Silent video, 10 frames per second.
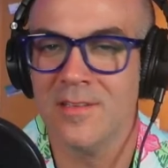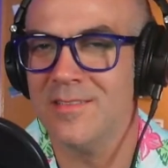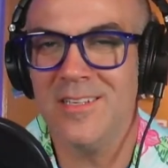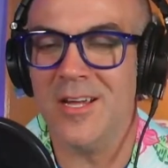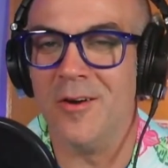
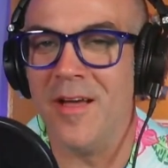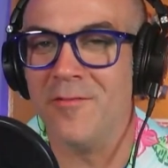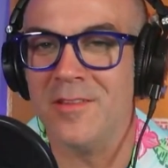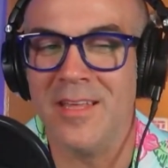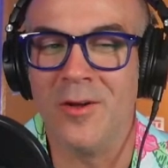You know,
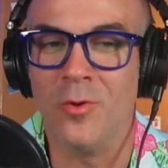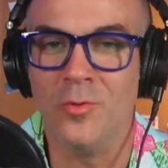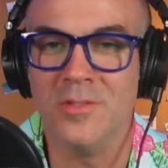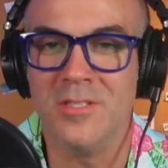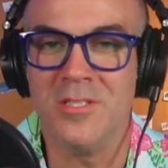everything
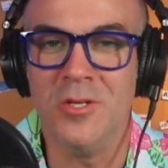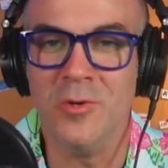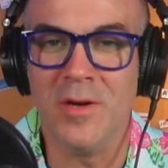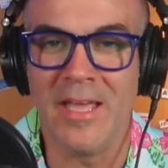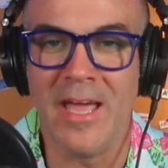old is
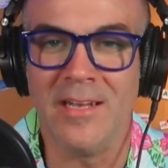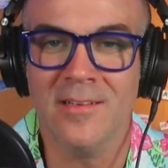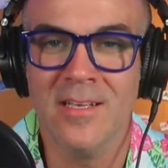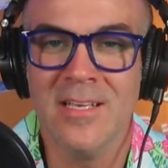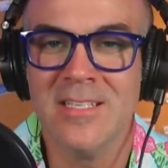new again.
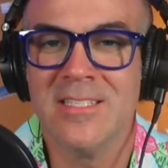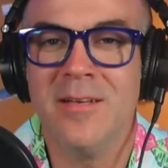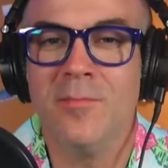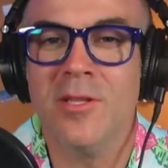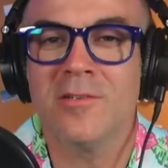
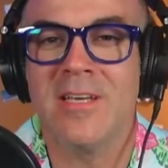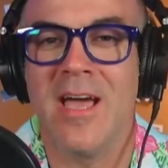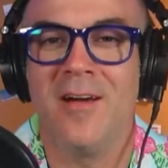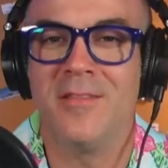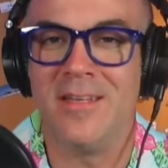Similar to
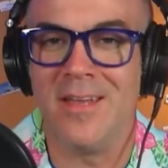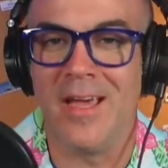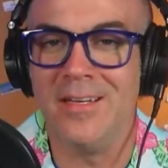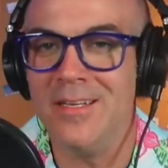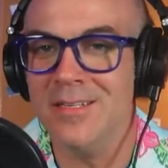how the
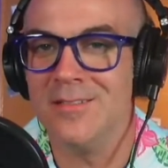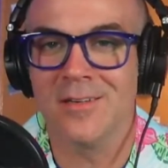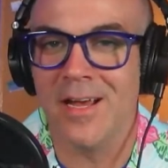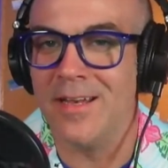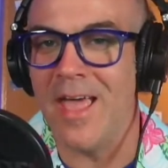90s are
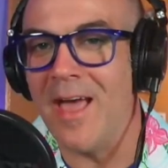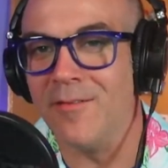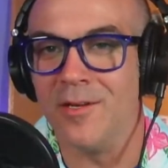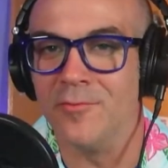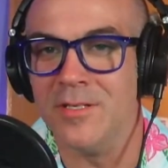kind of
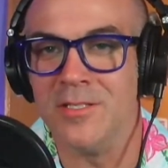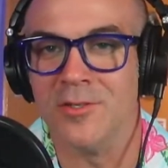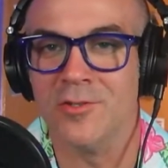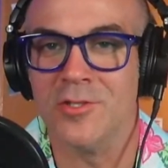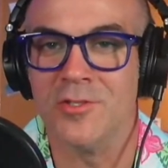having a
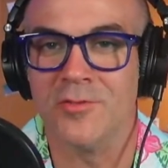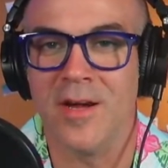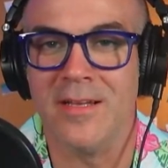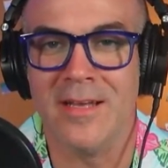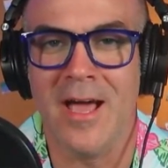resurgence
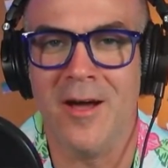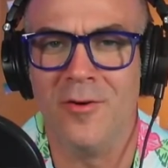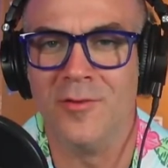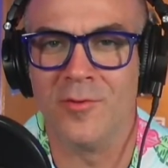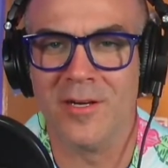right
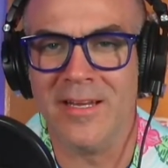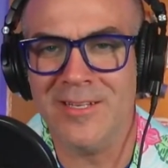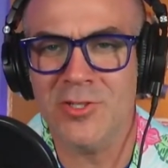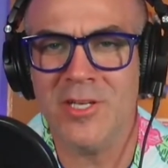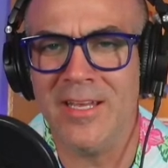now, and we're
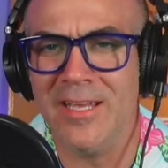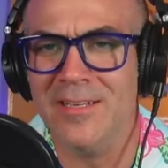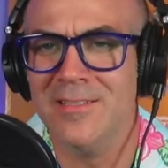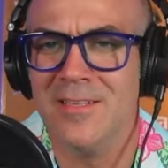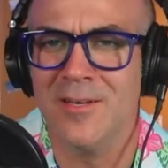inching
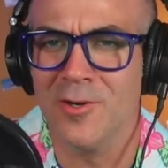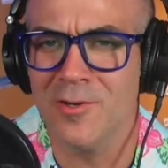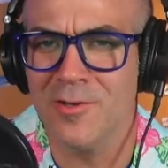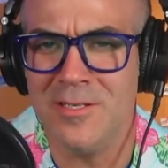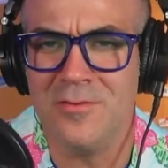into the
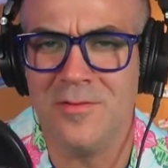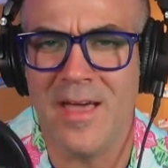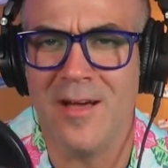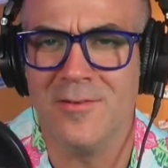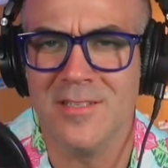early
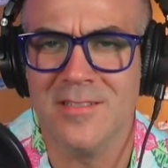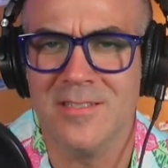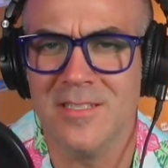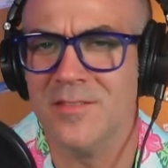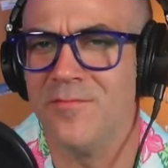
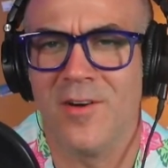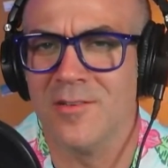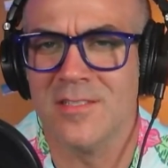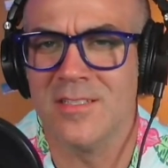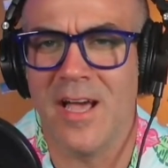2000s as
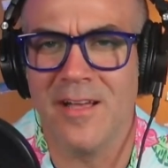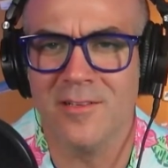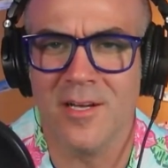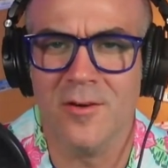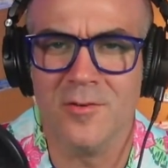far as
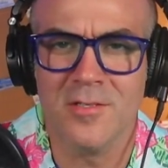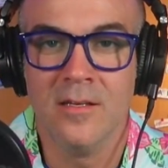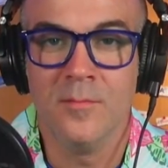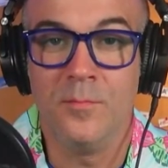style goes.